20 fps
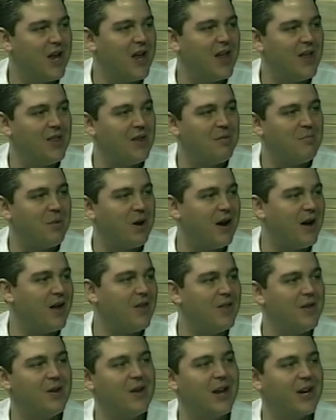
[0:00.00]
and that by
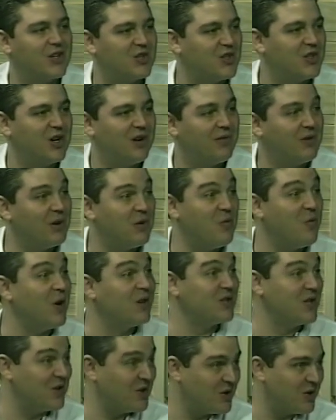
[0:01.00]
the next shift it
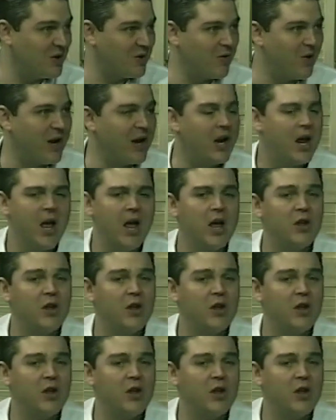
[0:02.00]
wasn't so great.